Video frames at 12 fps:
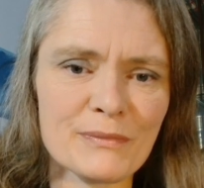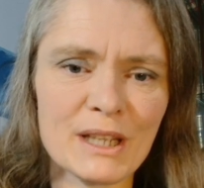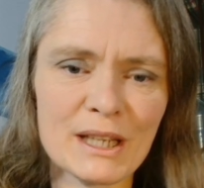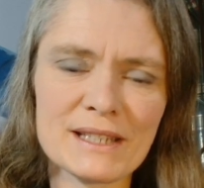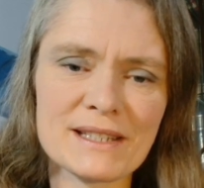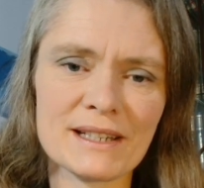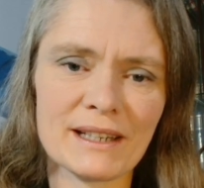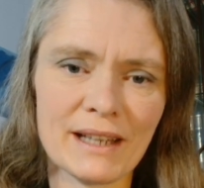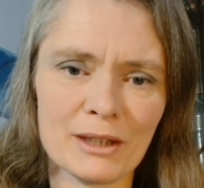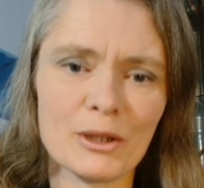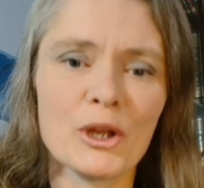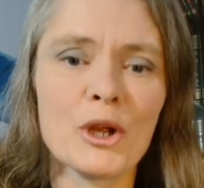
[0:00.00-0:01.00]
It's
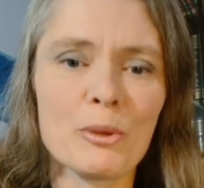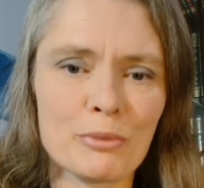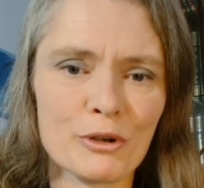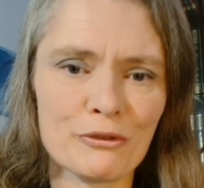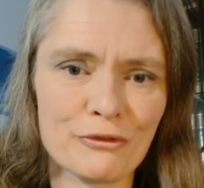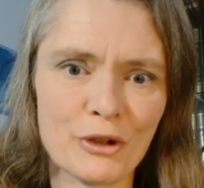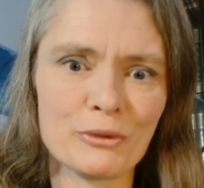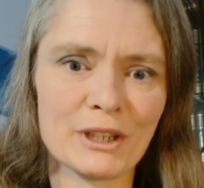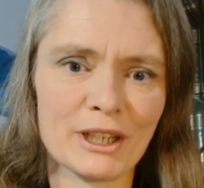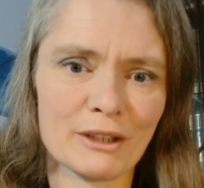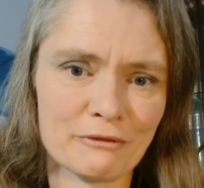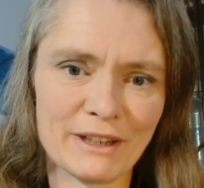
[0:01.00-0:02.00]
again
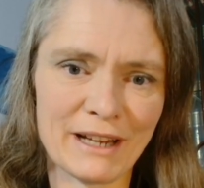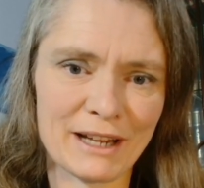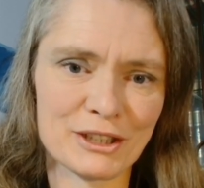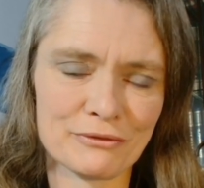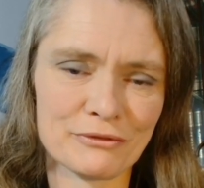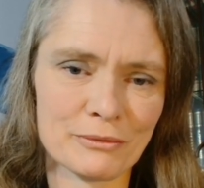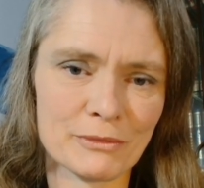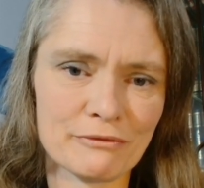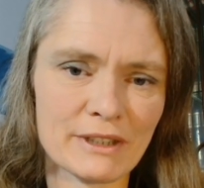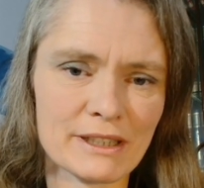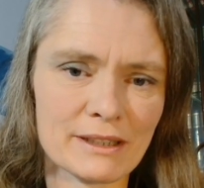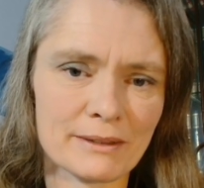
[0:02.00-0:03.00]
provoking a reaction from the
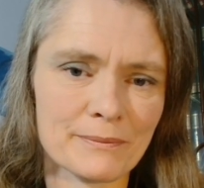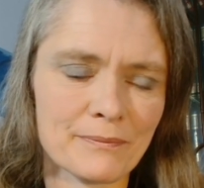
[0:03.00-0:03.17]
reader.